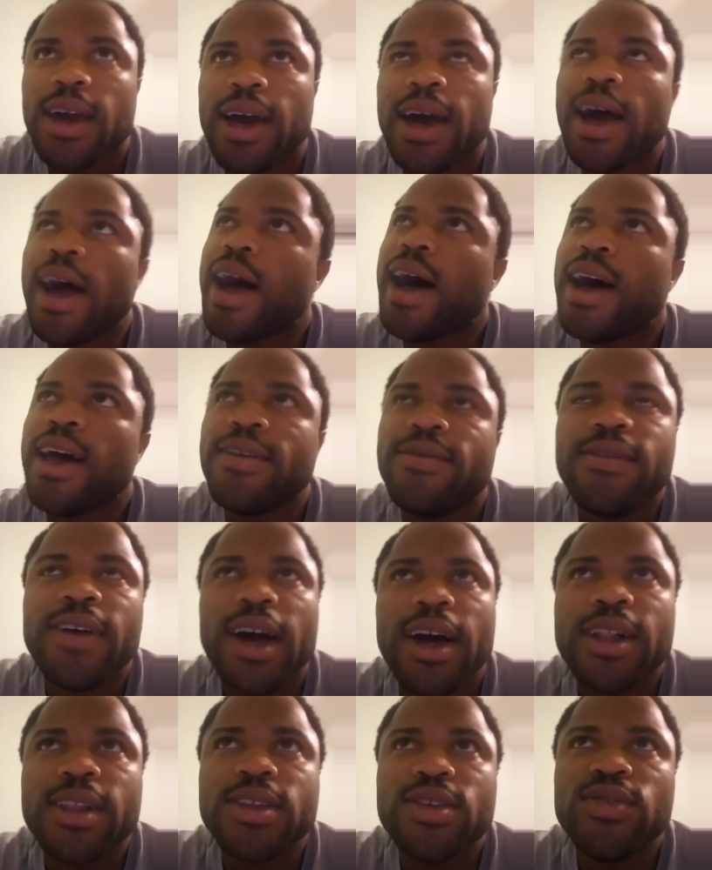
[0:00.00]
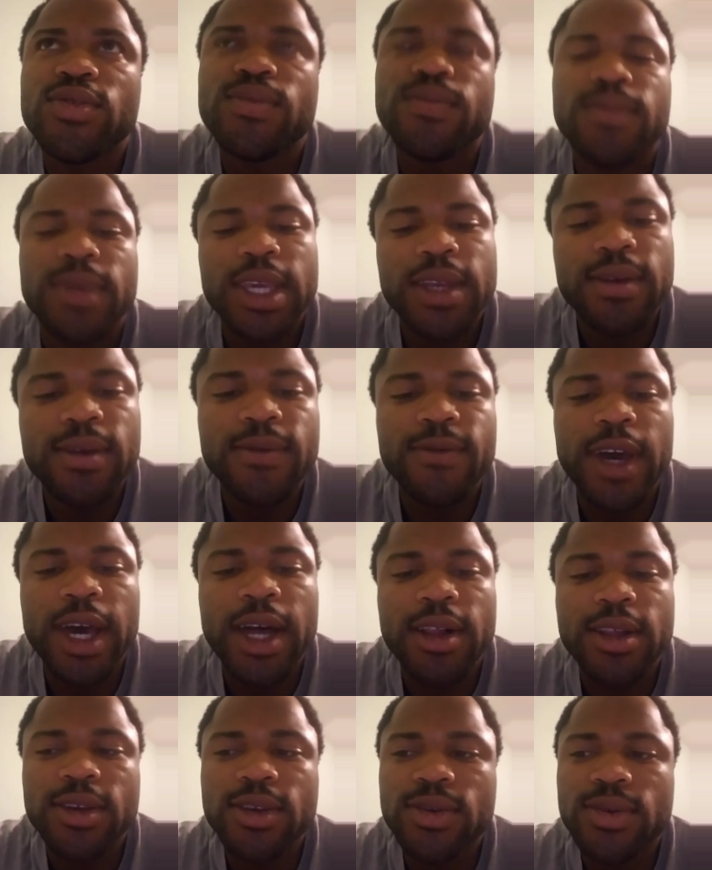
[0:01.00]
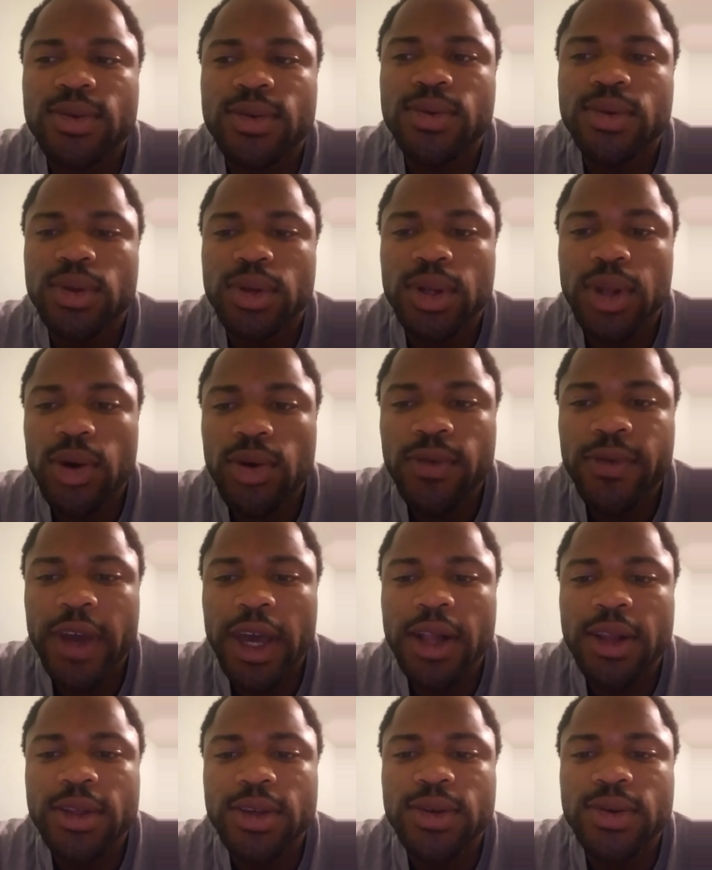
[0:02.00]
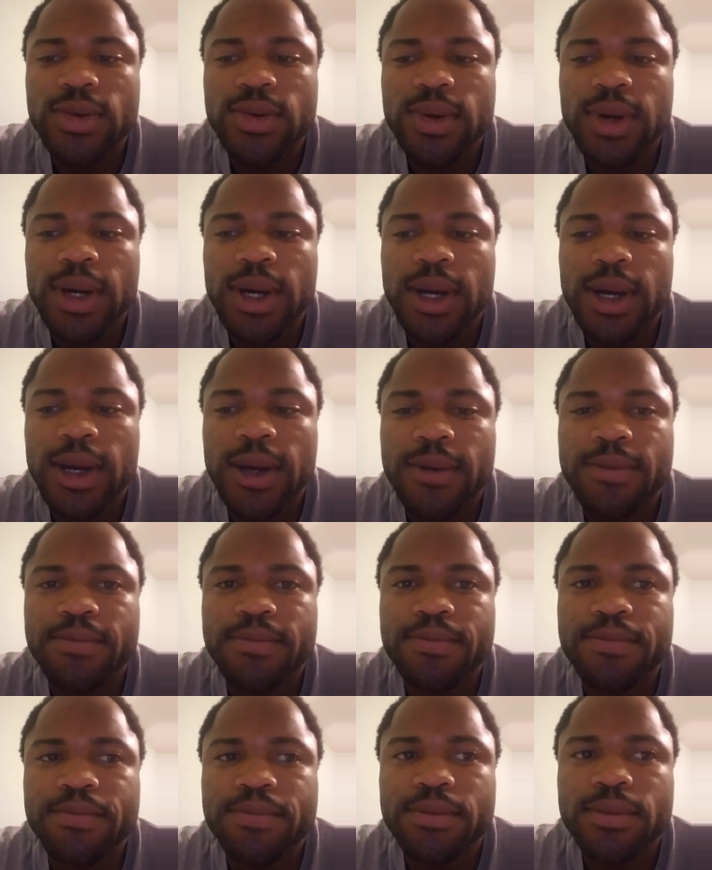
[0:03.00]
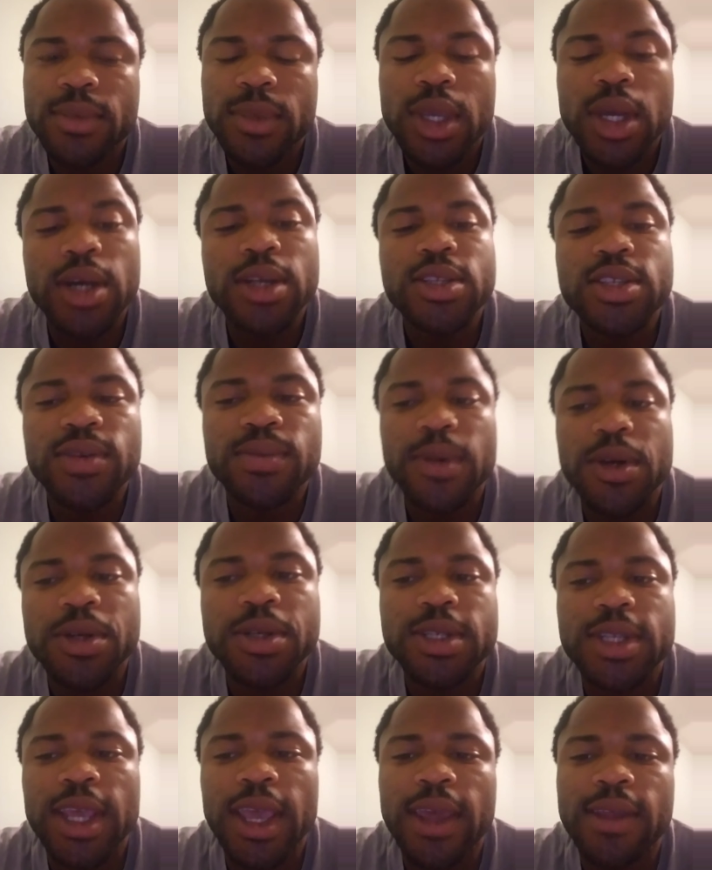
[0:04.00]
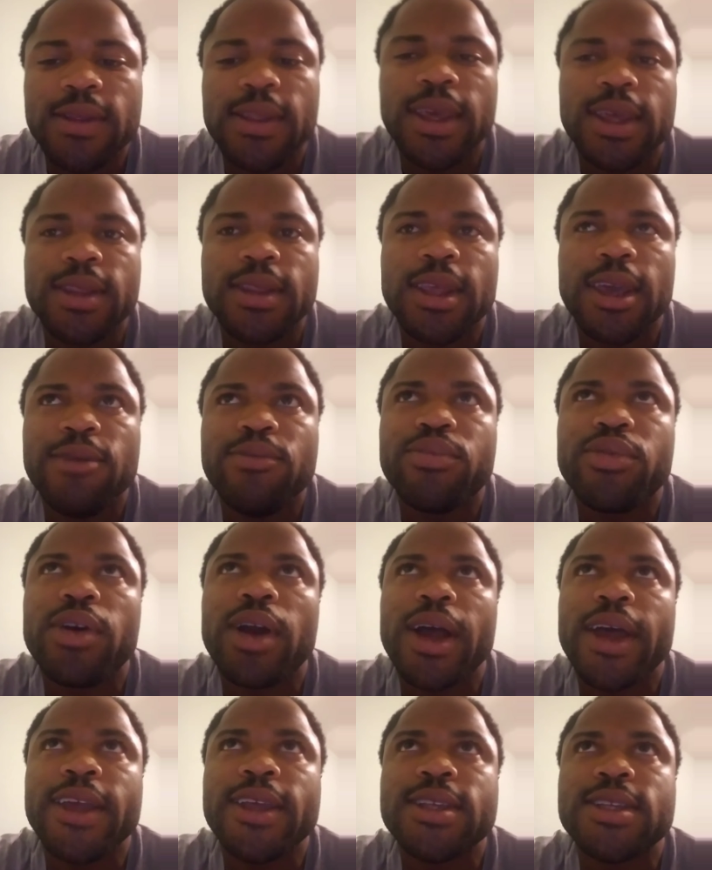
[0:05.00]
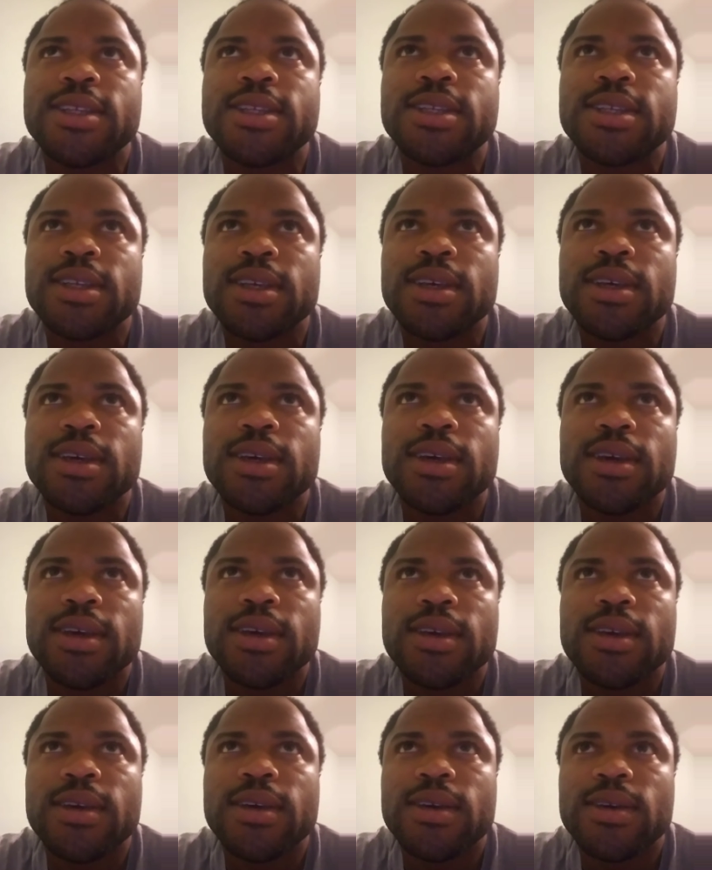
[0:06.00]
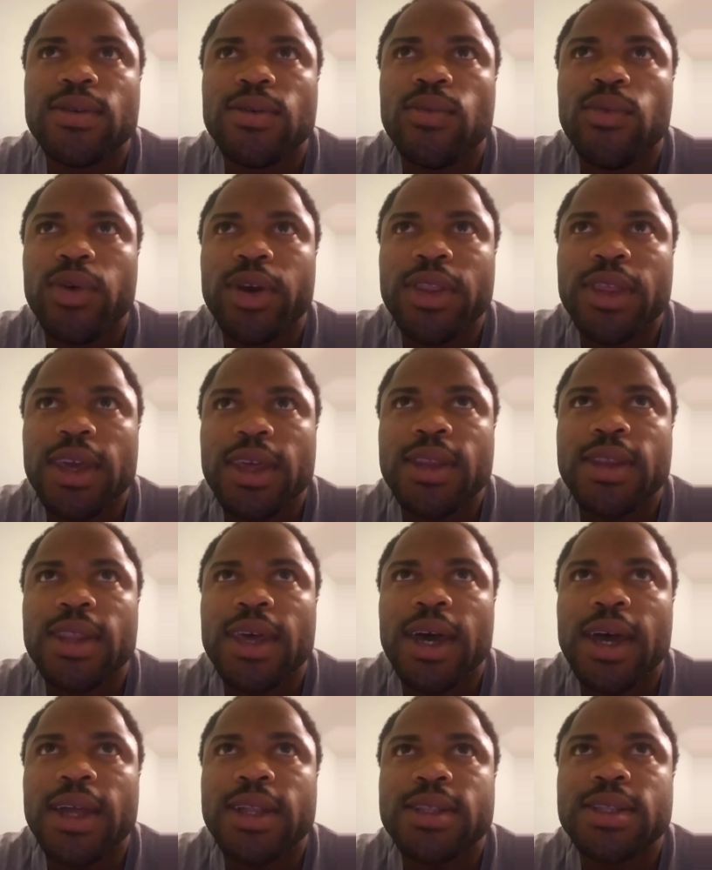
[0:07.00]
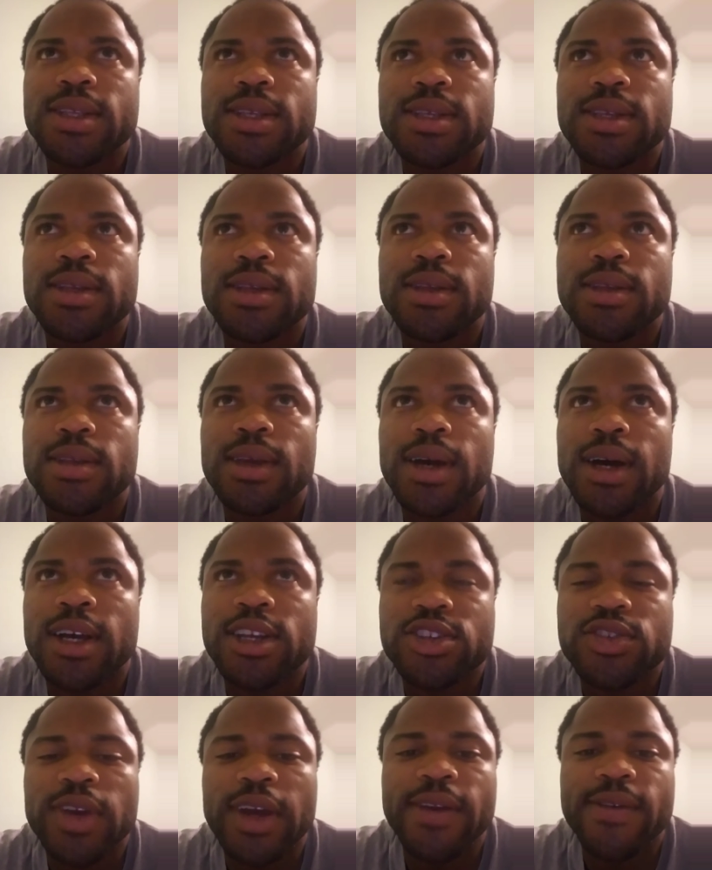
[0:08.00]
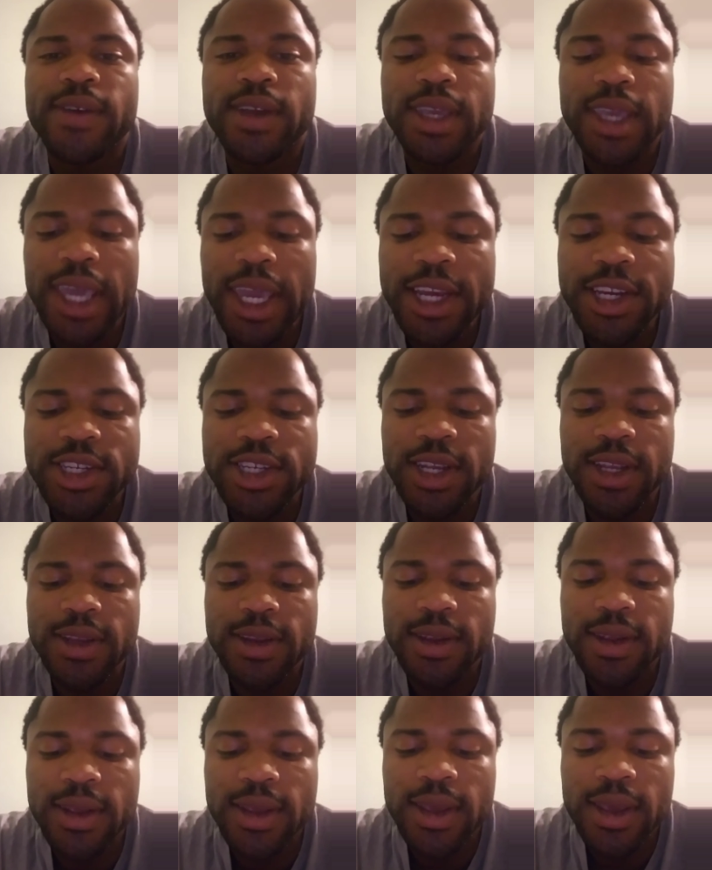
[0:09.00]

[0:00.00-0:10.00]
high value, mid value, low value customers, and then they price within that stratification.